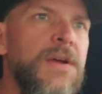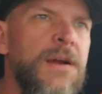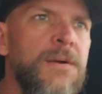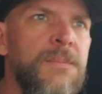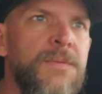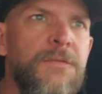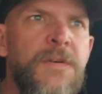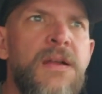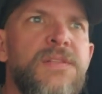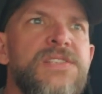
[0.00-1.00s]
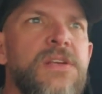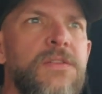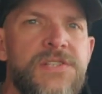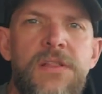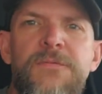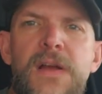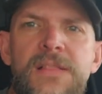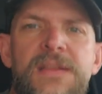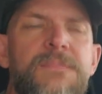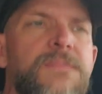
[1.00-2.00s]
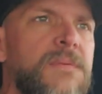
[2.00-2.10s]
they're fairly slow, so they're fairly